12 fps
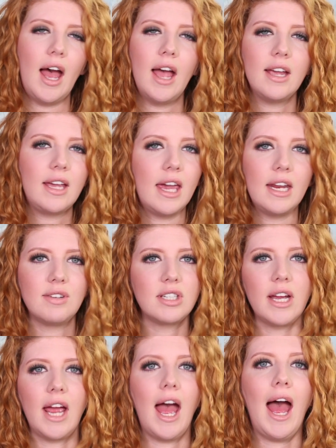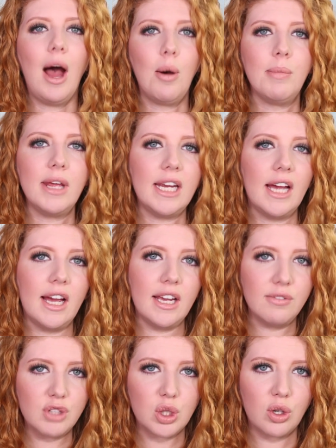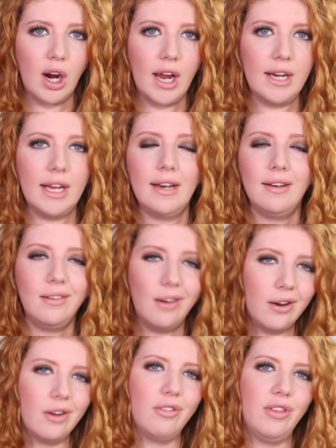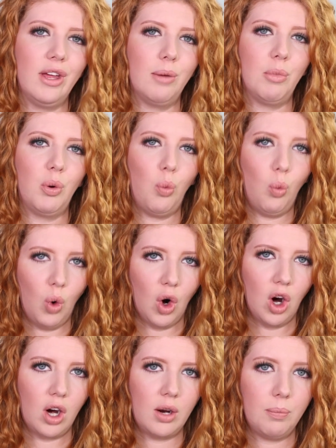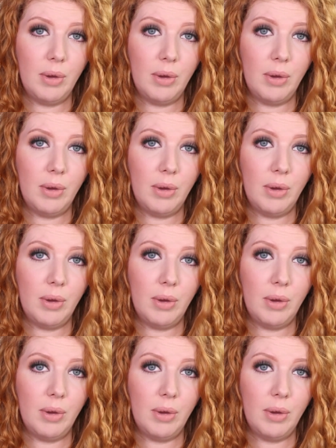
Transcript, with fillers: I can't even tell you how many I have tried, and none of them work.